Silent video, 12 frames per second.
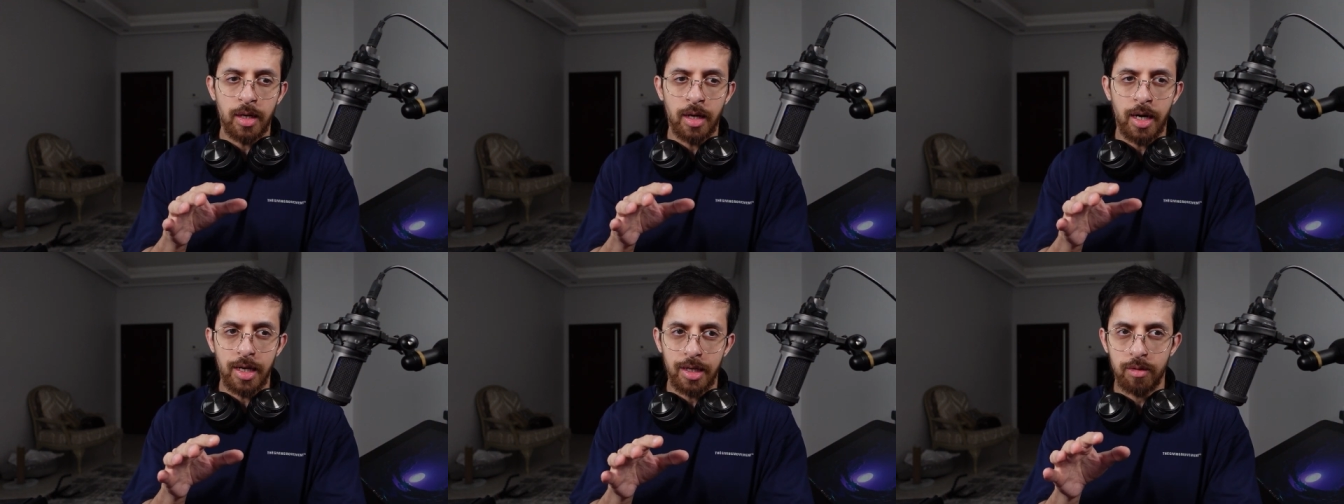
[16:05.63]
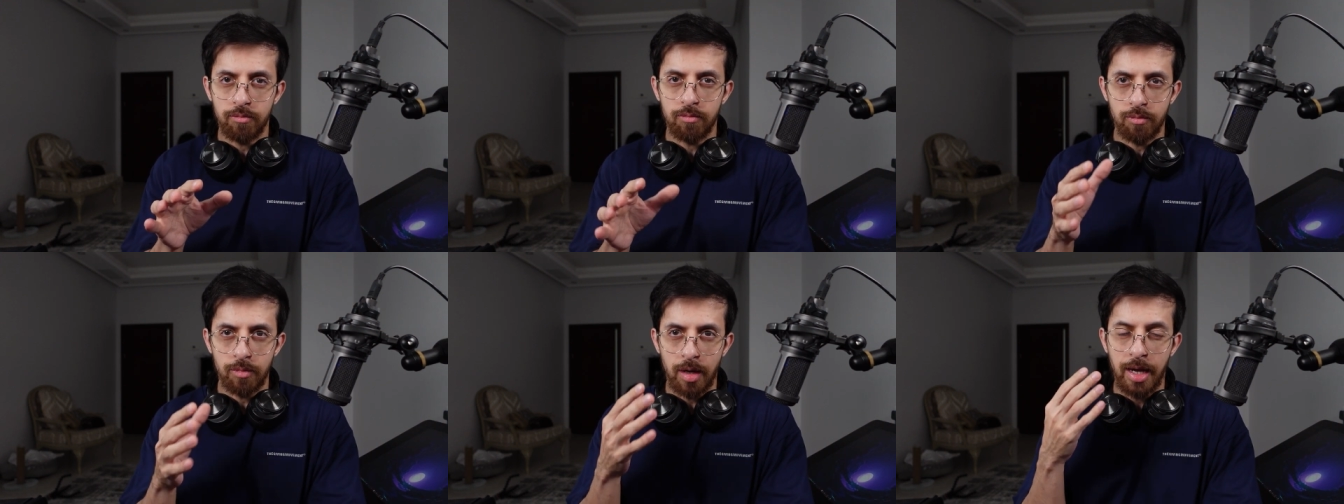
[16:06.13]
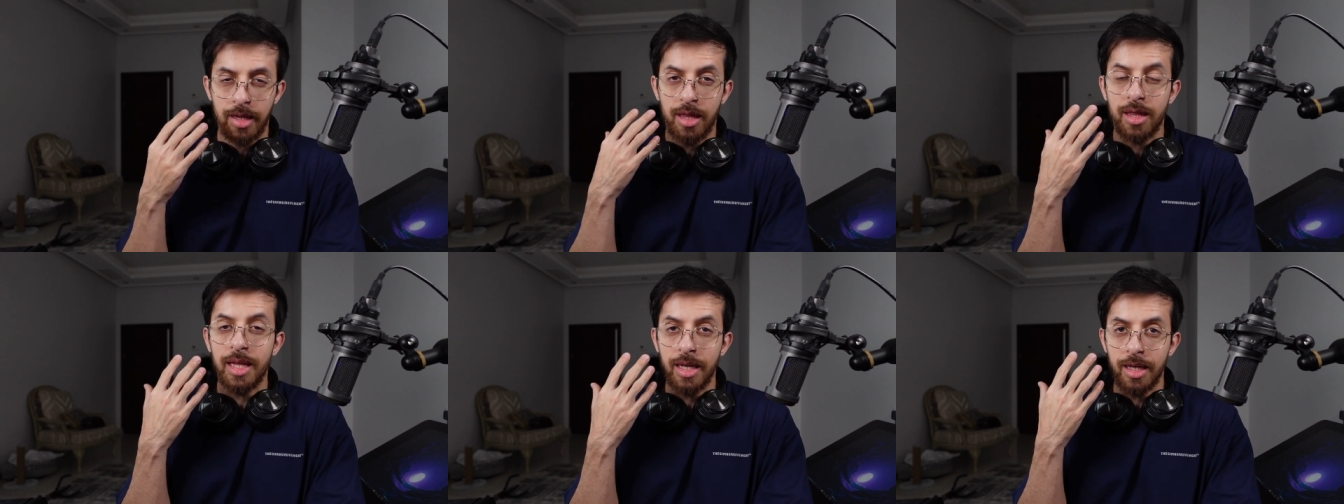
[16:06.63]
I I
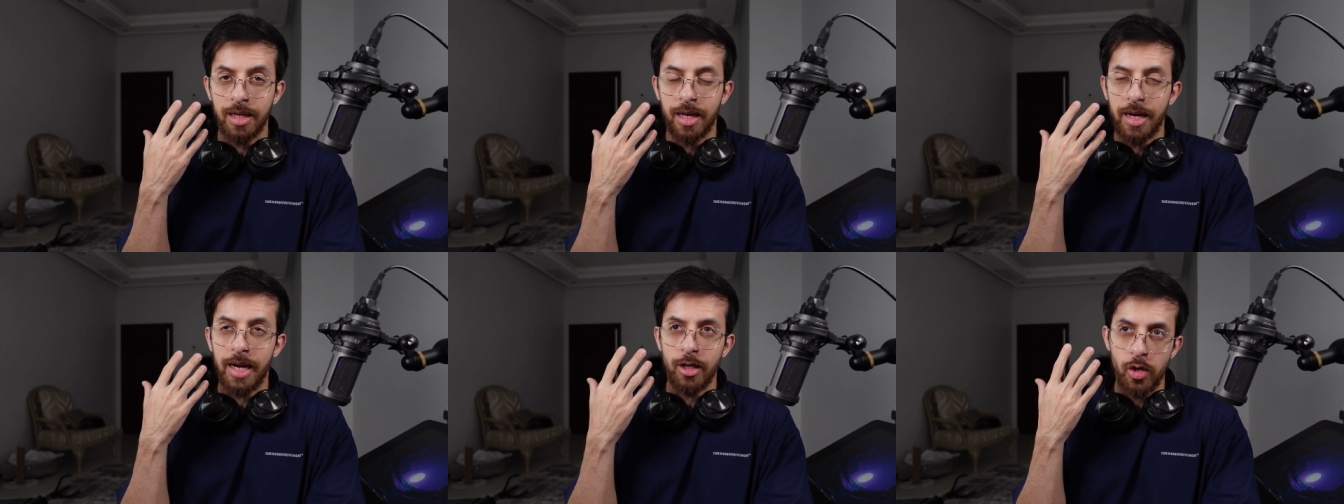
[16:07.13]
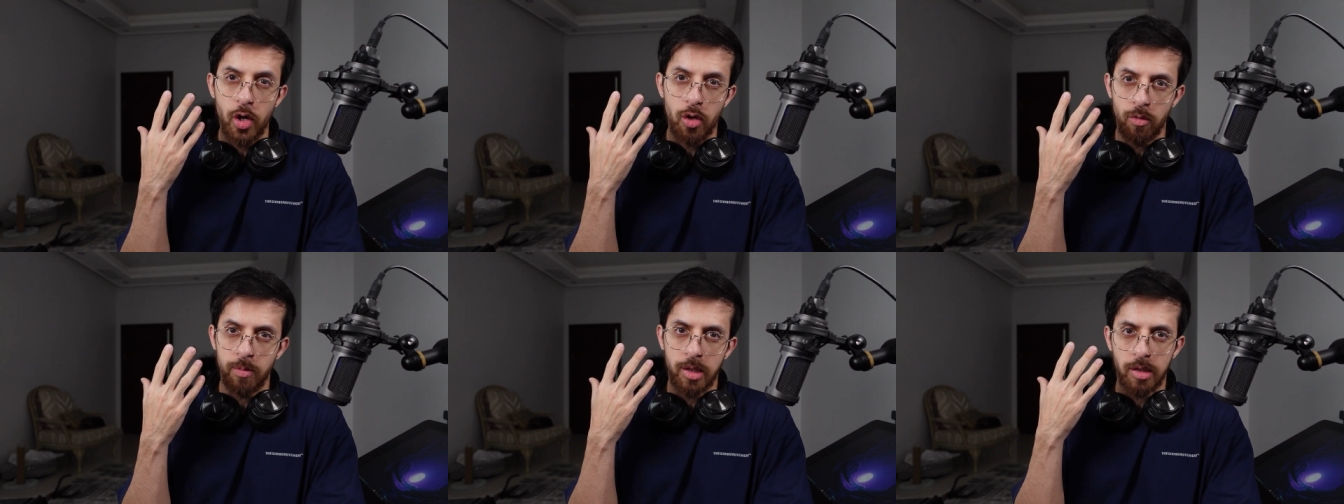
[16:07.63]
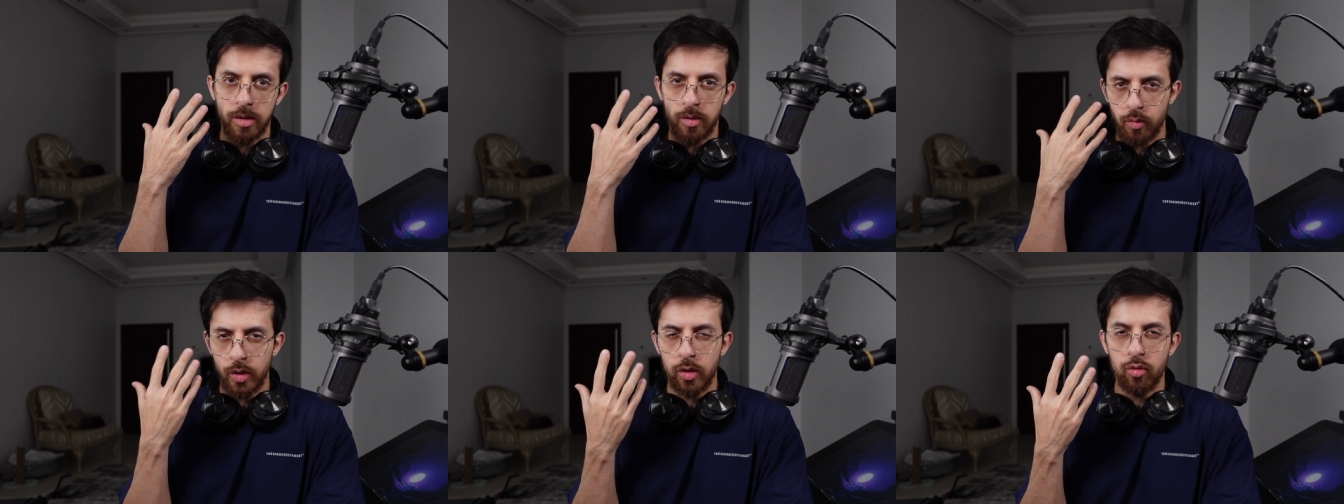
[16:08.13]
think and I know because
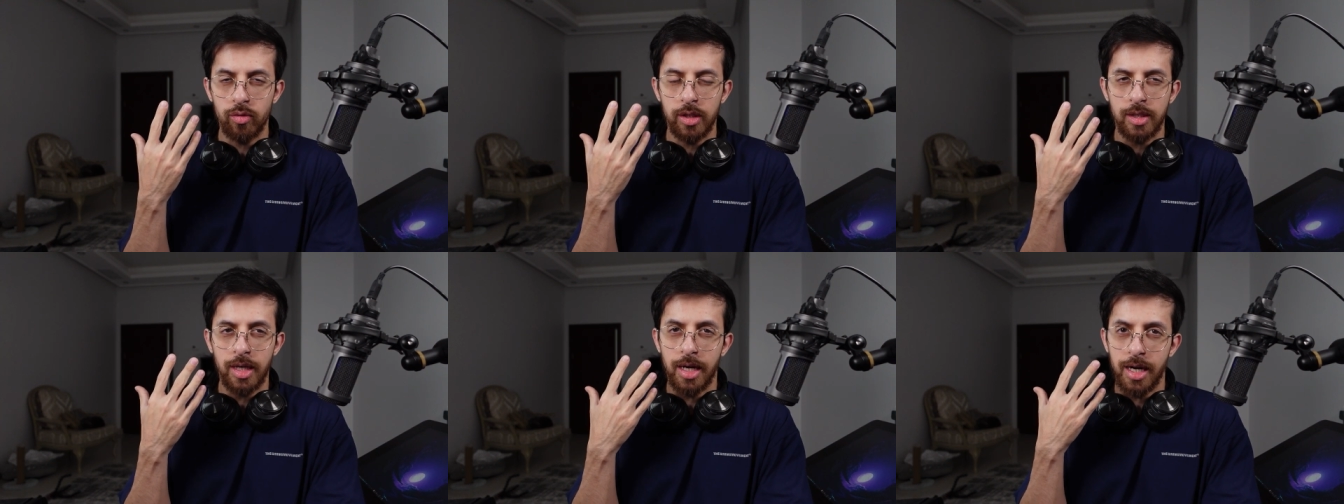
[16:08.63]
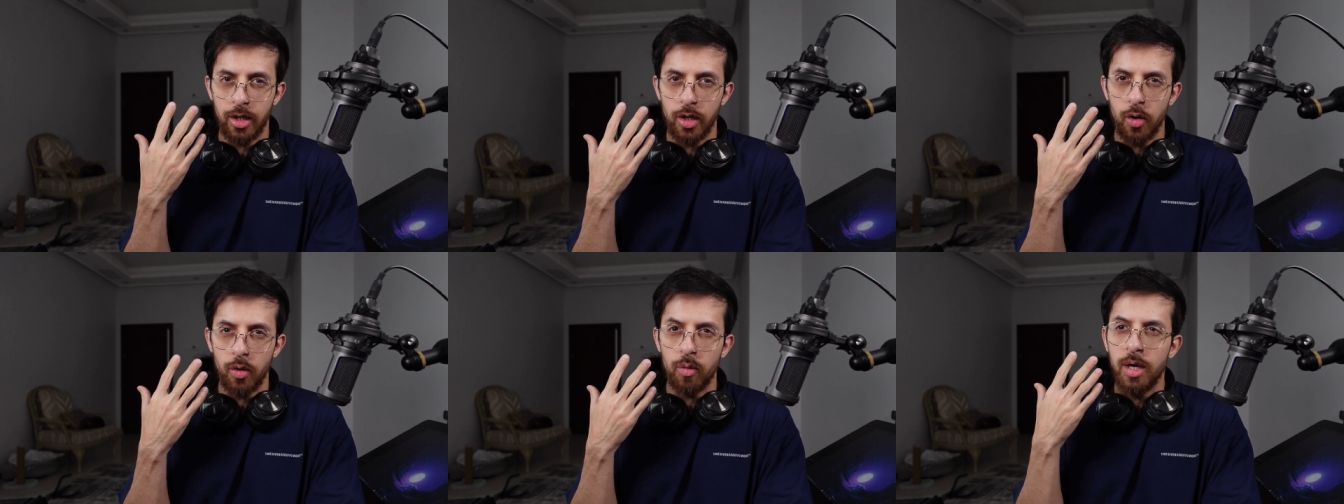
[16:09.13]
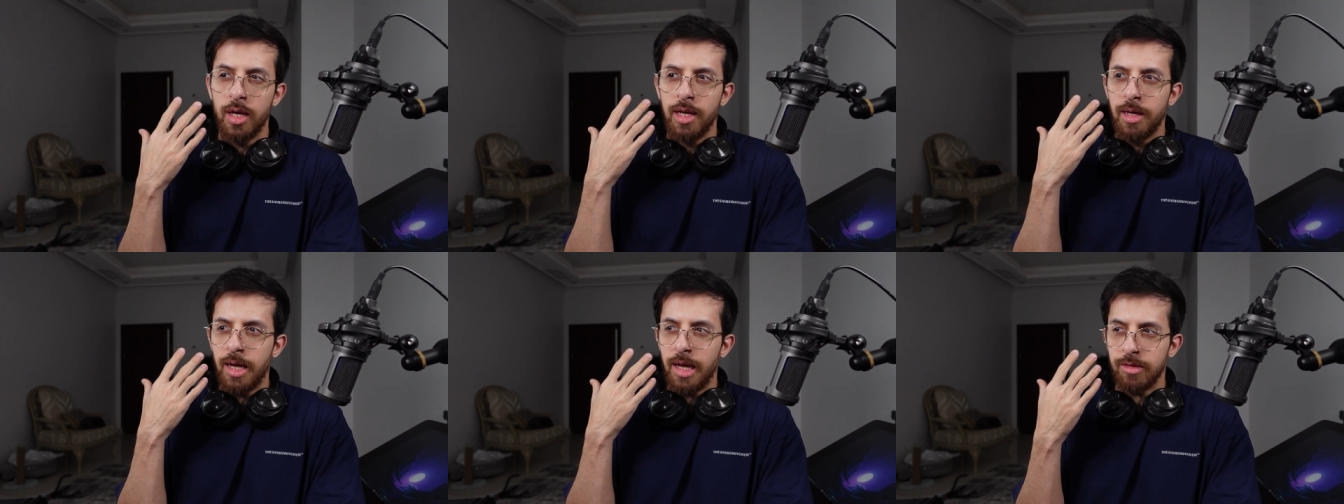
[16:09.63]
we usually say I know,
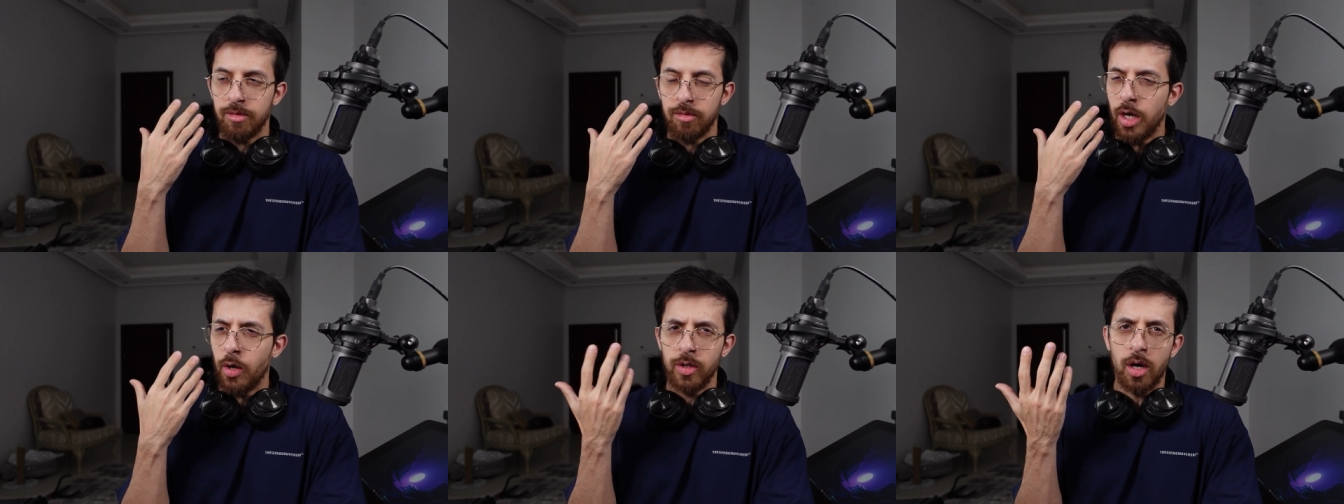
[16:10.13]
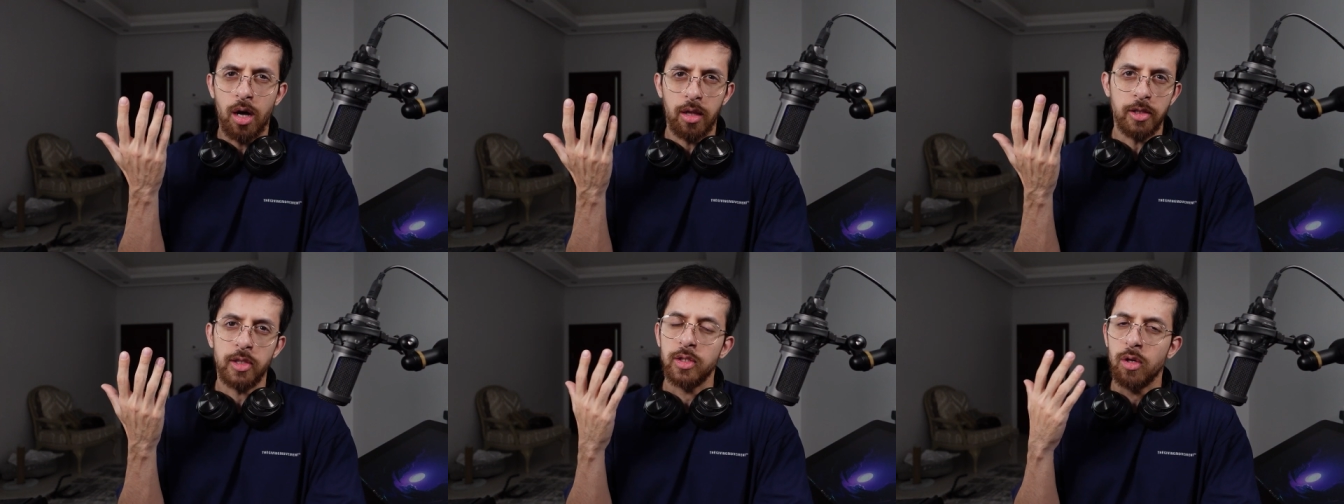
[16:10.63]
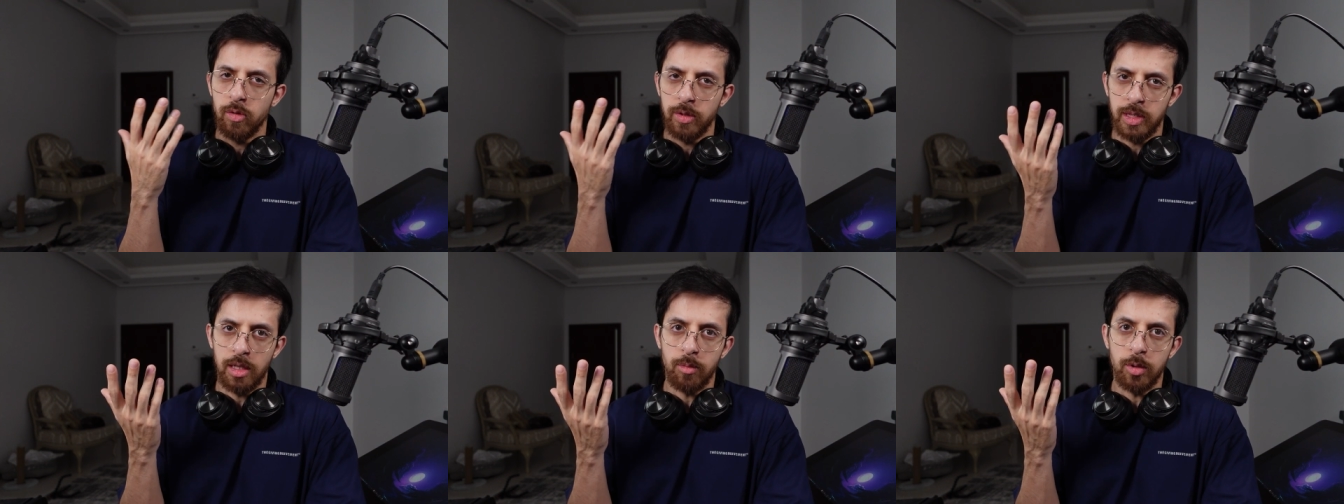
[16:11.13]
and our knowledge is
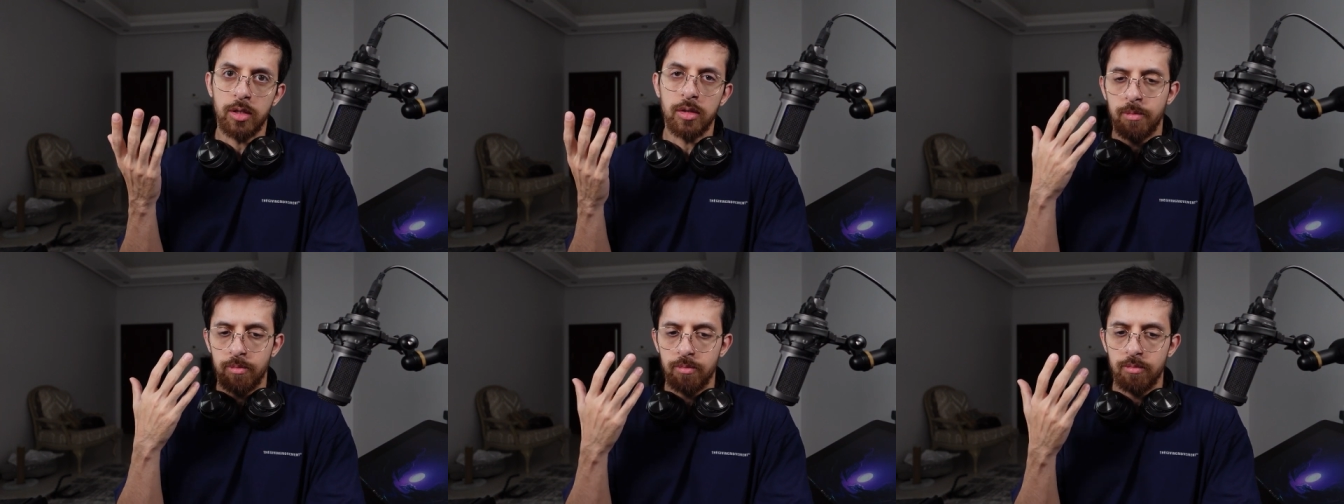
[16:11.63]
always limited.